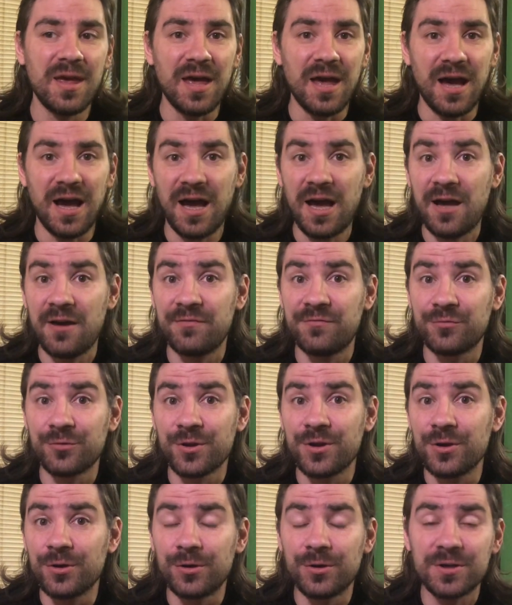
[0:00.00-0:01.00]
uh, for
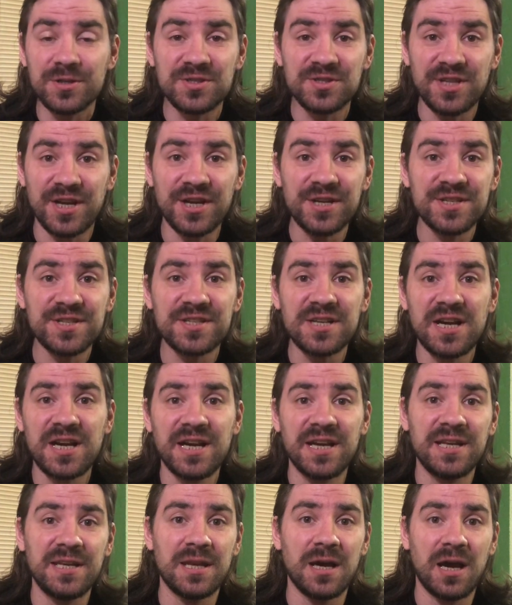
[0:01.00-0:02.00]
your star
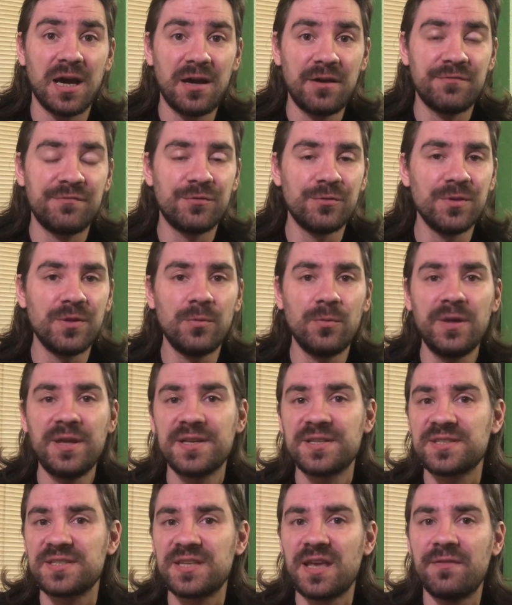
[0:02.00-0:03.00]
sign uh, for the
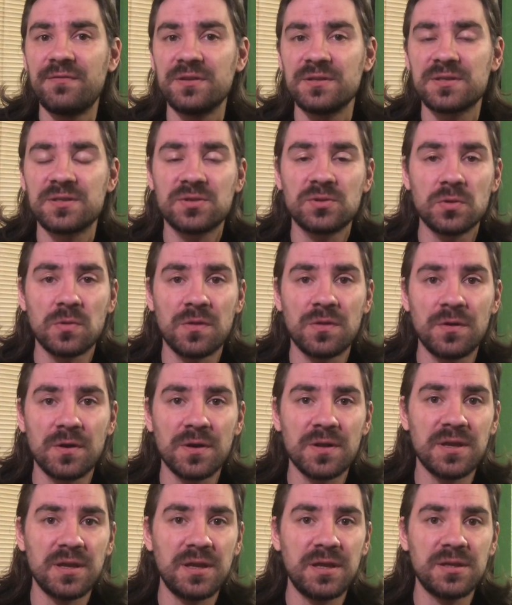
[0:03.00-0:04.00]
week 7th to
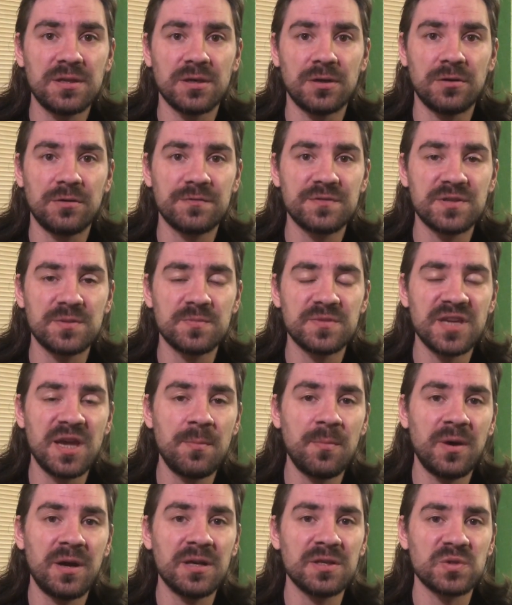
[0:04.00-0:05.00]
13th of
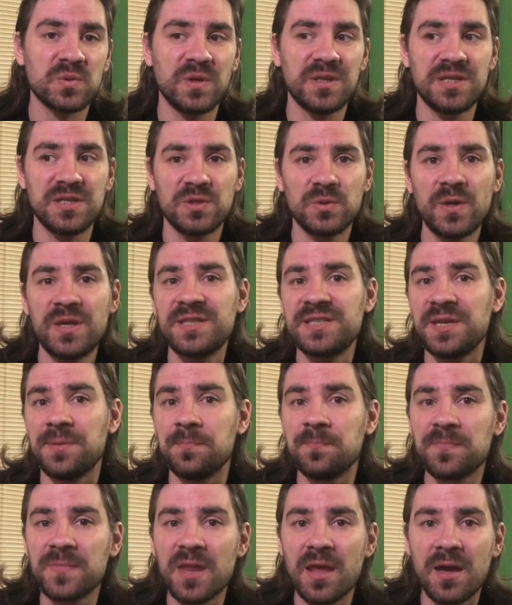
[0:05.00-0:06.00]
September 2020.
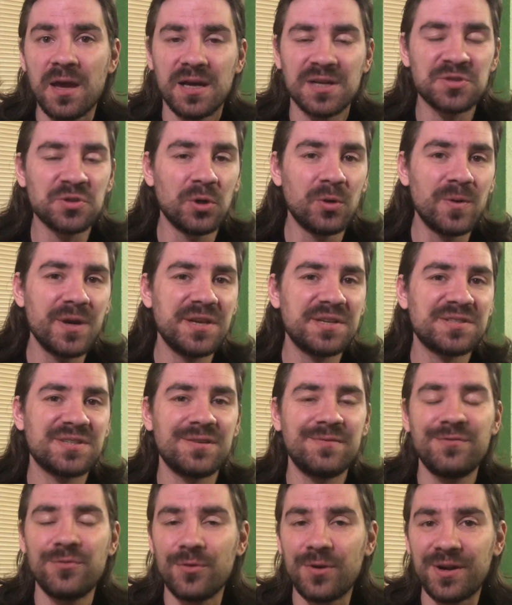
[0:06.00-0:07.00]
As always,
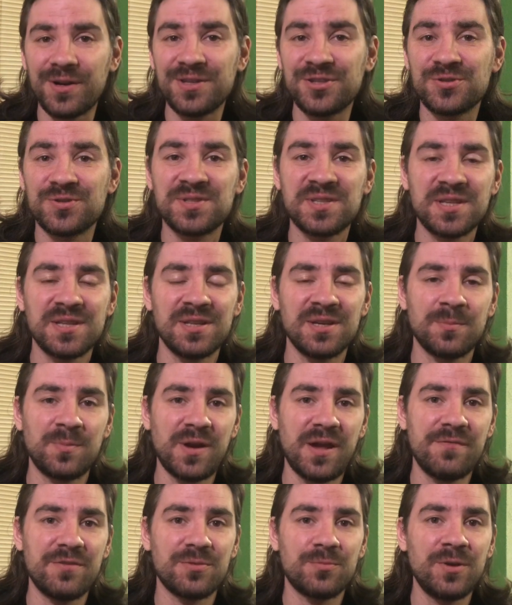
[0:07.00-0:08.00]
if you are interested in a
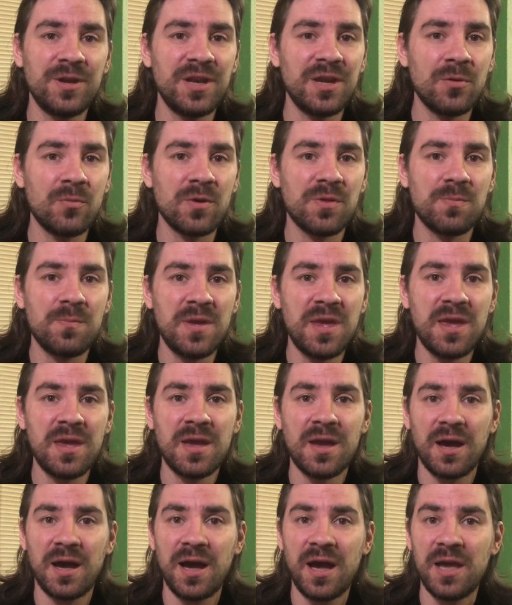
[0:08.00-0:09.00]
private reading with
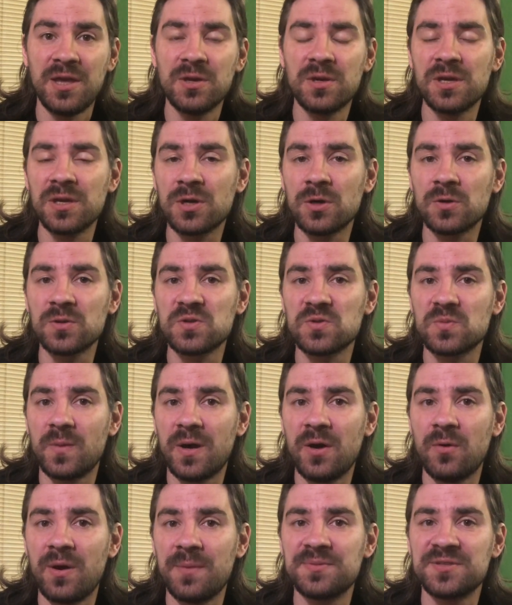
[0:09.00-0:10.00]
me, uh, you can go to
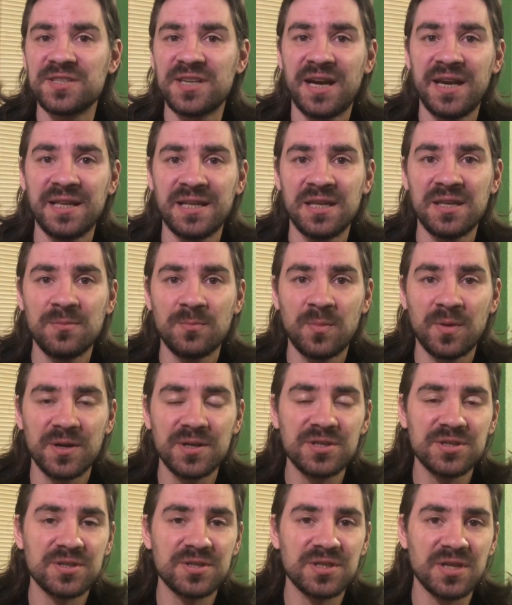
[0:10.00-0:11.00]
my website and
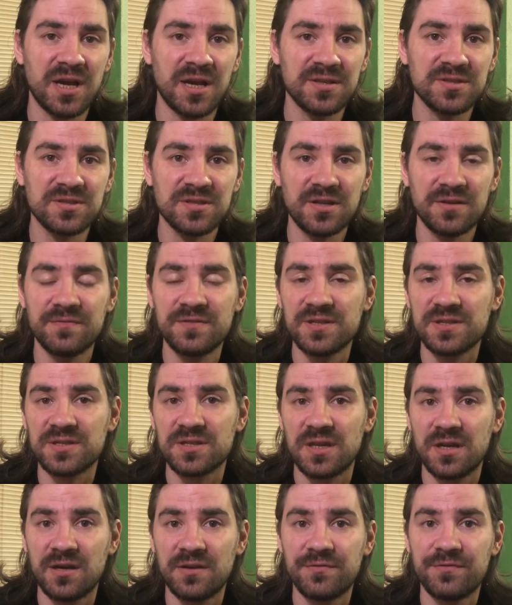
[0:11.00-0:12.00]
purchase a
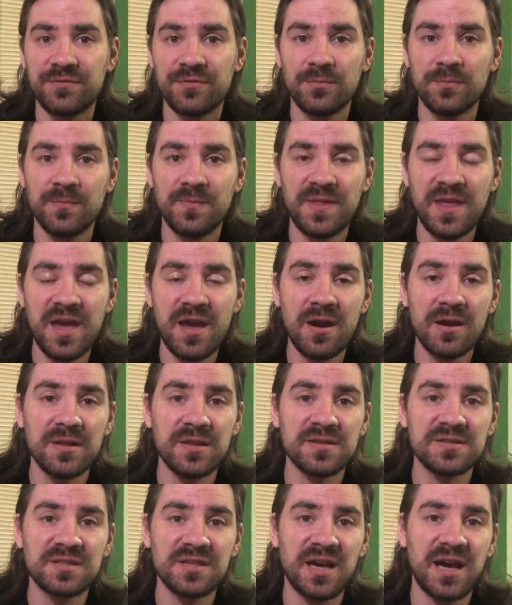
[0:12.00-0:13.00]
service uh, from there.
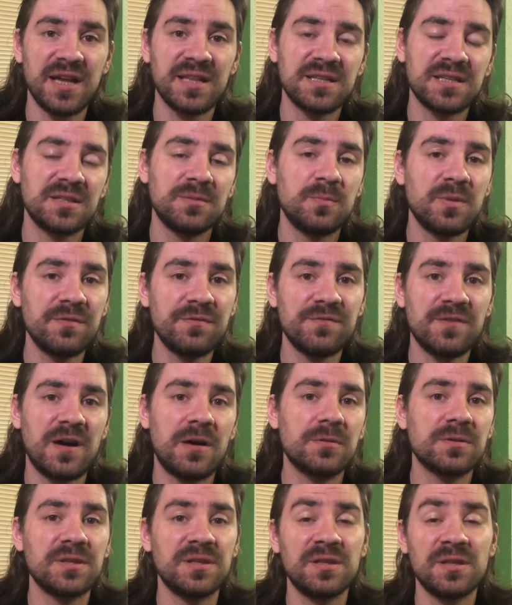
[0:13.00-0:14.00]
The site can be
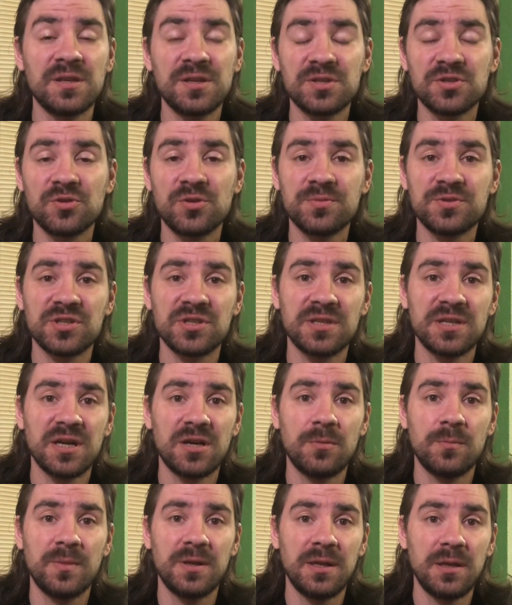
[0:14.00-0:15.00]
found in the description
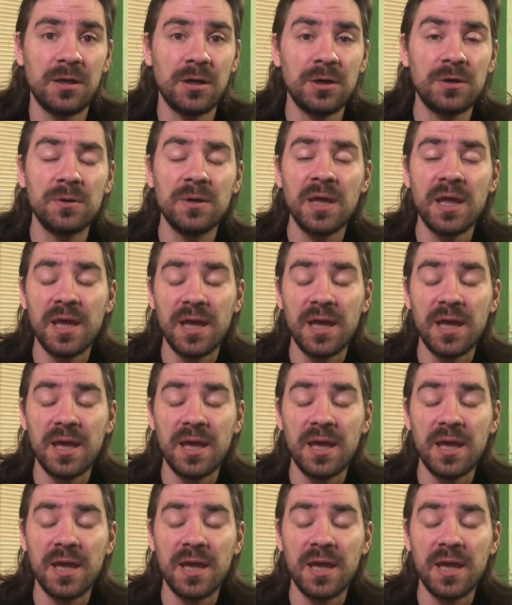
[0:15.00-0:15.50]
down below.